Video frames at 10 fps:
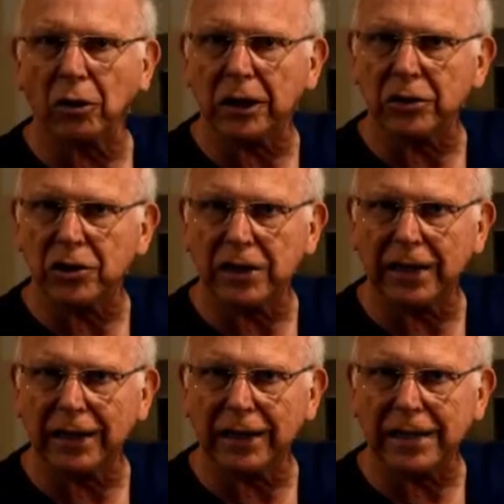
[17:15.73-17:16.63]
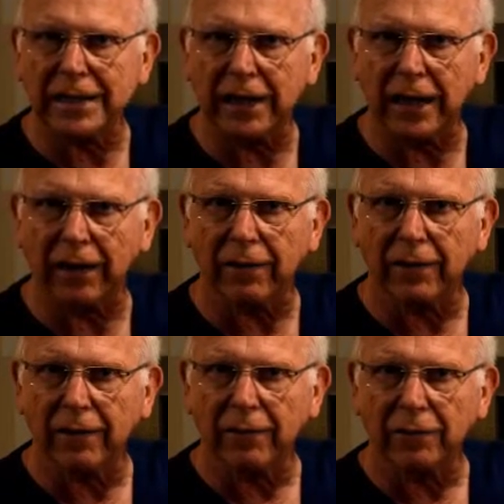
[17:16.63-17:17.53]
and you see a list there.
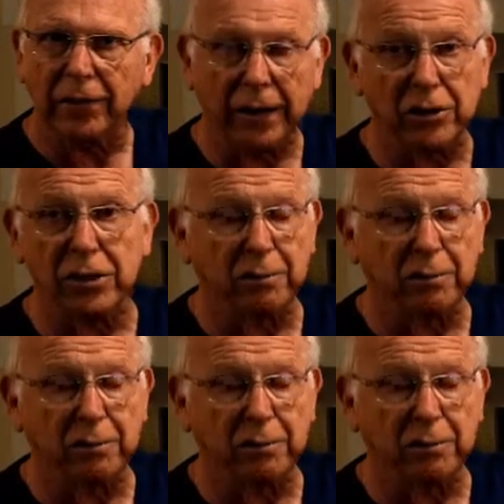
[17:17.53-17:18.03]
There's some